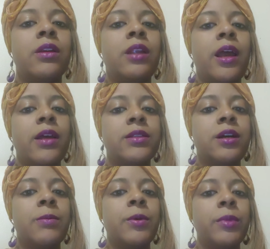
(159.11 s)
the last
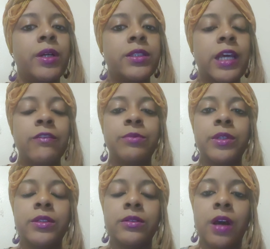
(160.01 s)
couple months I've
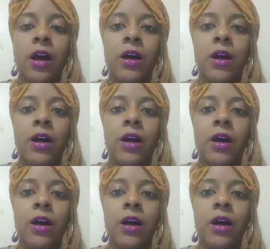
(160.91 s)
been